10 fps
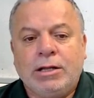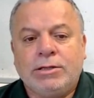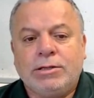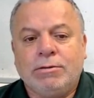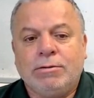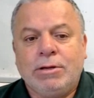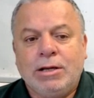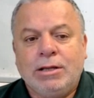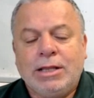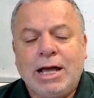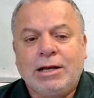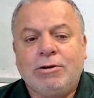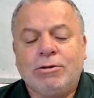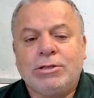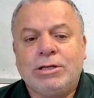And so that
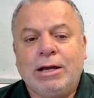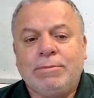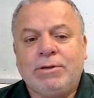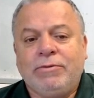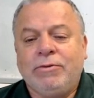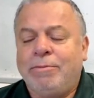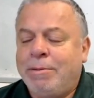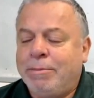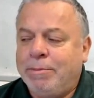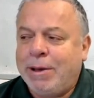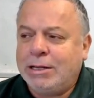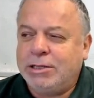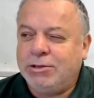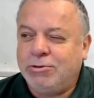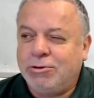concept, if you remember back
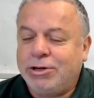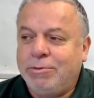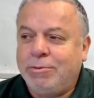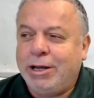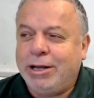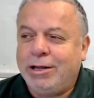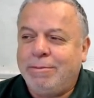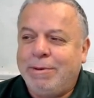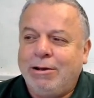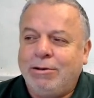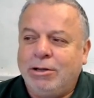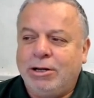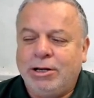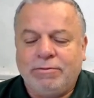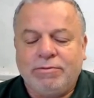to the Orkney way about
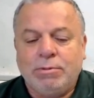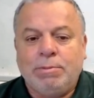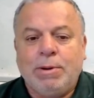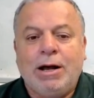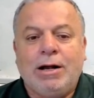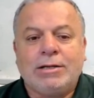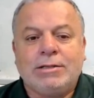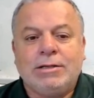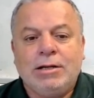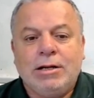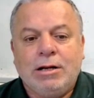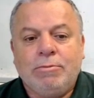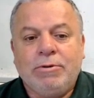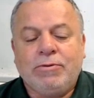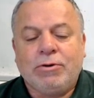learning from the past,
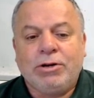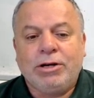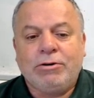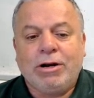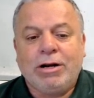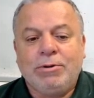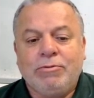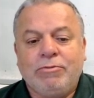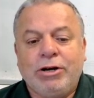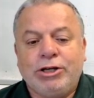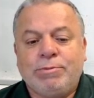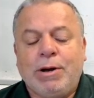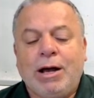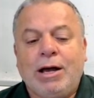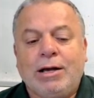we've got an incredibly rich
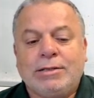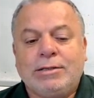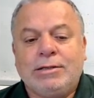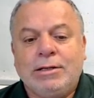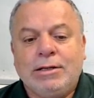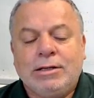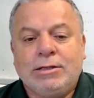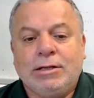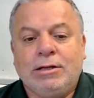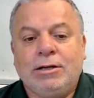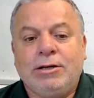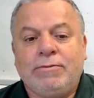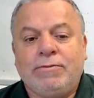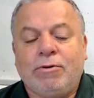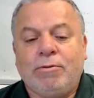past to
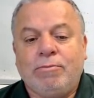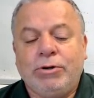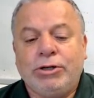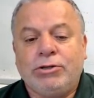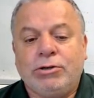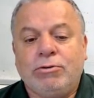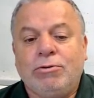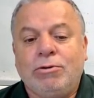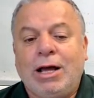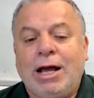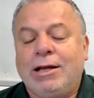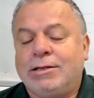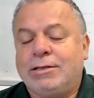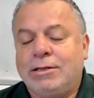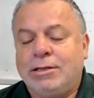learn from, which all
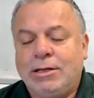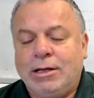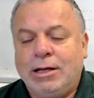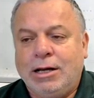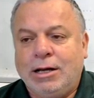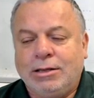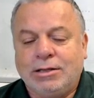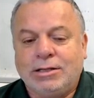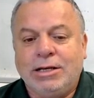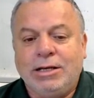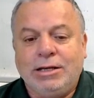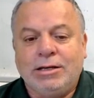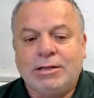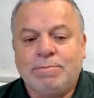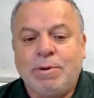has the
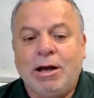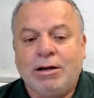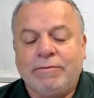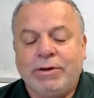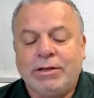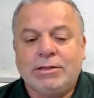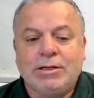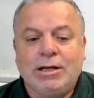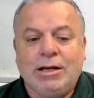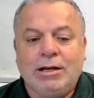sea as part of its